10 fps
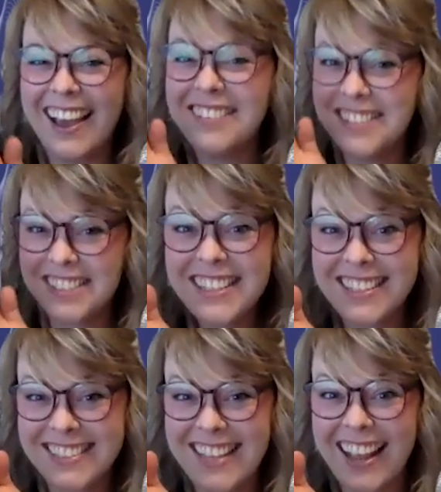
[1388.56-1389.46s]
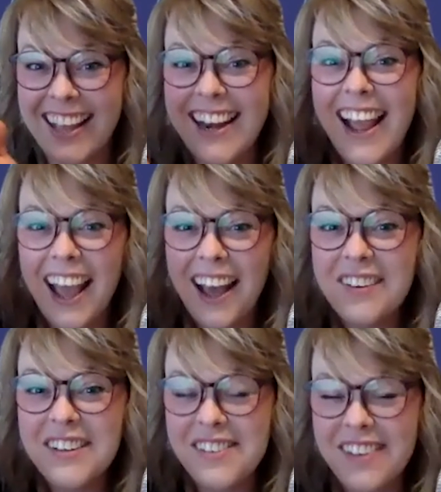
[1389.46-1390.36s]
I'm just going to say it. How
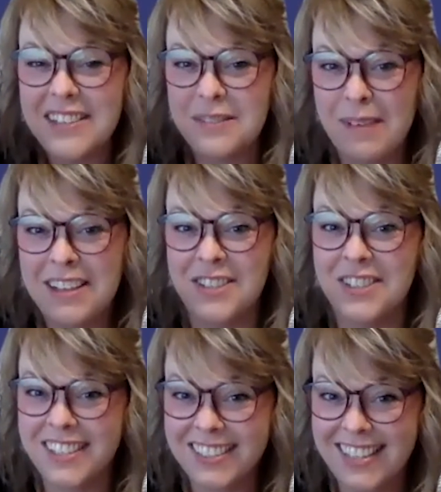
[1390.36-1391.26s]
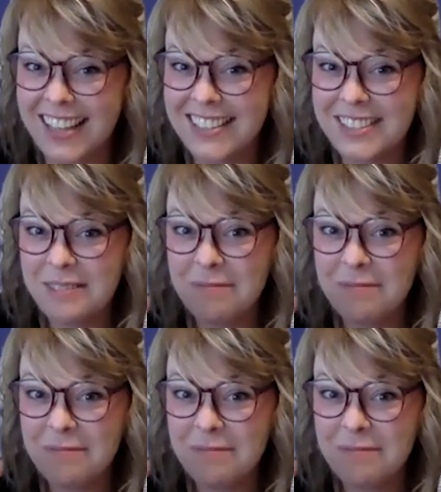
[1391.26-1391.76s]
do you guys measure success?